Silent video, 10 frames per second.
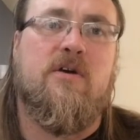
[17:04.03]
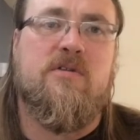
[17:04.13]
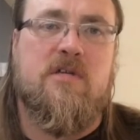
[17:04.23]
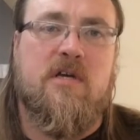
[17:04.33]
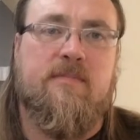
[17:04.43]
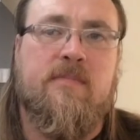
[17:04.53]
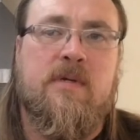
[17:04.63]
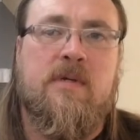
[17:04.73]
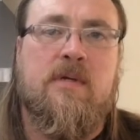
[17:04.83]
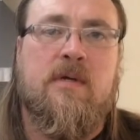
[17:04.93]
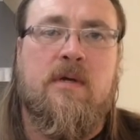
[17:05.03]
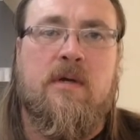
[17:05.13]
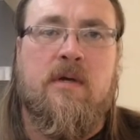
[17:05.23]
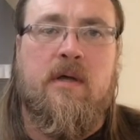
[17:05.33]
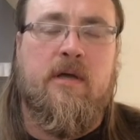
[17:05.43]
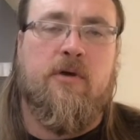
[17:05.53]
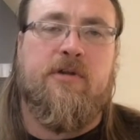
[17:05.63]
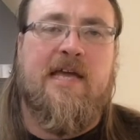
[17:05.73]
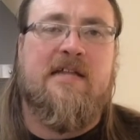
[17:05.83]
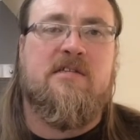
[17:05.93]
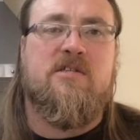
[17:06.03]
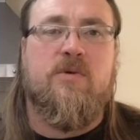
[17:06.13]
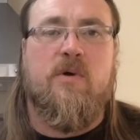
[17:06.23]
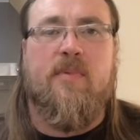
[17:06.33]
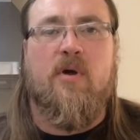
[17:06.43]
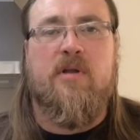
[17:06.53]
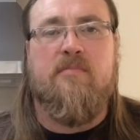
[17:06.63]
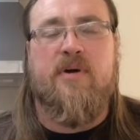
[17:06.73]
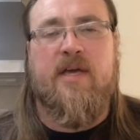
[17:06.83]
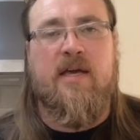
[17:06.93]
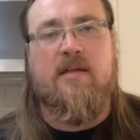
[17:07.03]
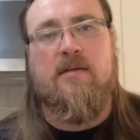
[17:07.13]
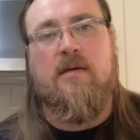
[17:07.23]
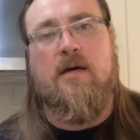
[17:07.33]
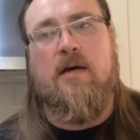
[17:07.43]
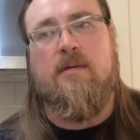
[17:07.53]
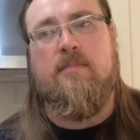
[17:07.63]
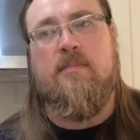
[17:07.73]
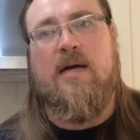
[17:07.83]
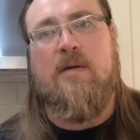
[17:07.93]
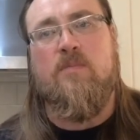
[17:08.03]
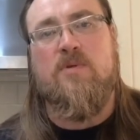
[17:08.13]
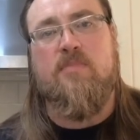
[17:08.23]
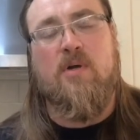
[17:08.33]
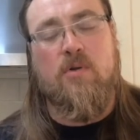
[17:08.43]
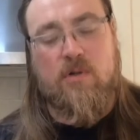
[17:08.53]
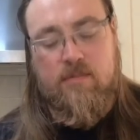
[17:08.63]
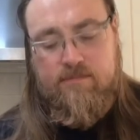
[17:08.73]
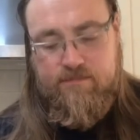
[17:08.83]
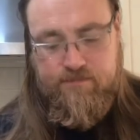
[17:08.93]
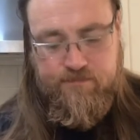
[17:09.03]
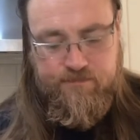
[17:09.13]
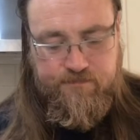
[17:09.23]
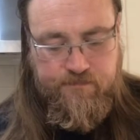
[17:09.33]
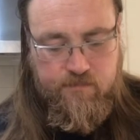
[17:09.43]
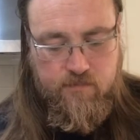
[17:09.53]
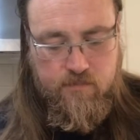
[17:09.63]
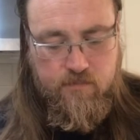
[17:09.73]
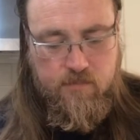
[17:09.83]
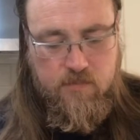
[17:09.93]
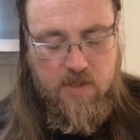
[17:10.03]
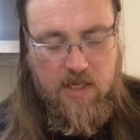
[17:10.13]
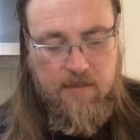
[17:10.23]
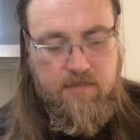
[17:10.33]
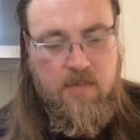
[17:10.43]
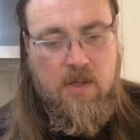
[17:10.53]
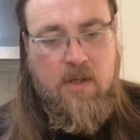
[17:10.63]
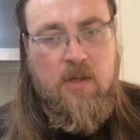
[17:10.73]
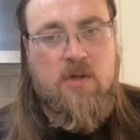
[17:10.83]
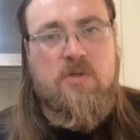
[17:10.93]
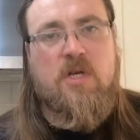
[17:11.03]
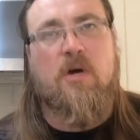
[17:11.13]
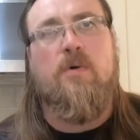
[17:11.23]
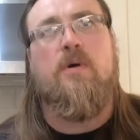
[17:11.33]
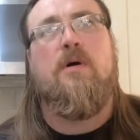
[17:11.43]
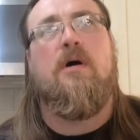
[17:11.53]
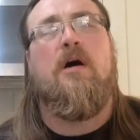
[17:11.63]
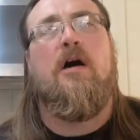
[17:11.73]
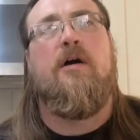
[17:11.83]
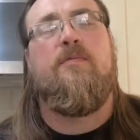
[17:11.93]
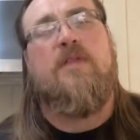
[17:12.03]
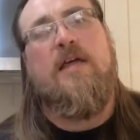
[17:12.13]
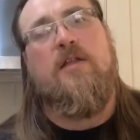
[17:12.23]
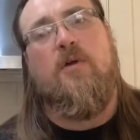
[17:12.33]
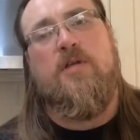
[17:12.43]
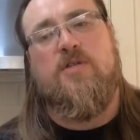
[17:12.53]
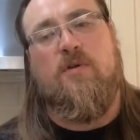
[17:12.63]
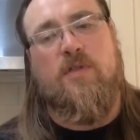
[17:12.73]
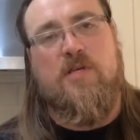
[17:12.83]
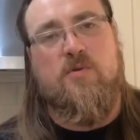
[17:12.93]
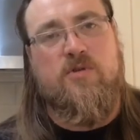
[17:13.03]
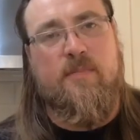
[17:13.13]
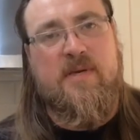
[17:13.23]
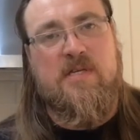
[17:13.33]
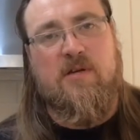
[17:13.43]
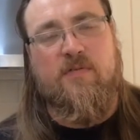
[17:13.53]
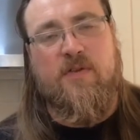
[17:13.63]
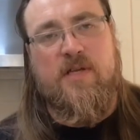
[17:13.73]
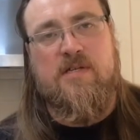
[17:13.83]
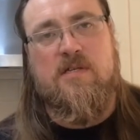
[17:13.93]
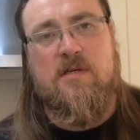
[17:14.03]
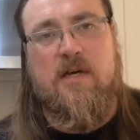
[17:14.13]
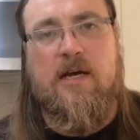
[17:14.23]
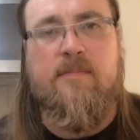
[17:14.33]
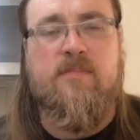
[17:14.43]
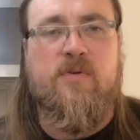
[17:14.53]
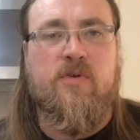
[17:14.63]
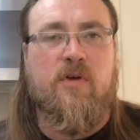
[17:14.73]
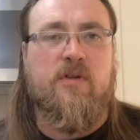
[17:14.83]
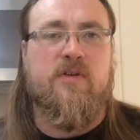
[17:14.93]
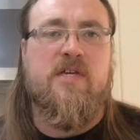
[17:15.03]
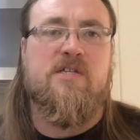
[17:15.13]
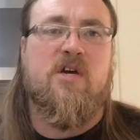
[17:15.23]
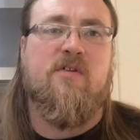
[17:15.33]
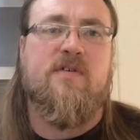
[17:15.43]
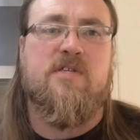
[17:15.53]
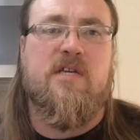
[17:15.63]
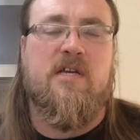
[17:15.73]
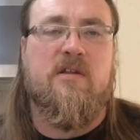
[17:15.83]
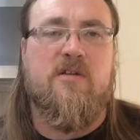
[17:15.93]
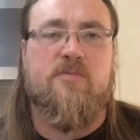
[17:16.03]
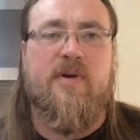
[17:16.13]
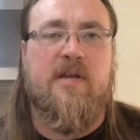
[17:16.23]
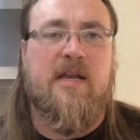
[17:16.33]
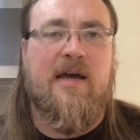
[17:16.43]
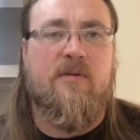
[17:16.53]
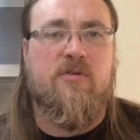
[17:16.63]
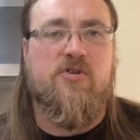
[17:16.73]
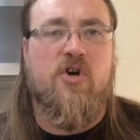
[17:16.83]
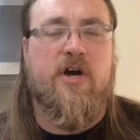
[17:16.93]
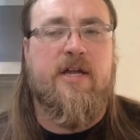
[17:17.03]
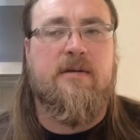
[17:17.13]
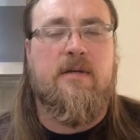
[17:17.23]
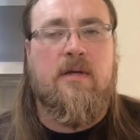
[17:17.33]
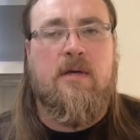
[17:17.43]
got decanted to a bottling bucket and was bottled. They're the only sort of things which are missing off of this. You've got the yeast harvesting and the spreading out and the drying.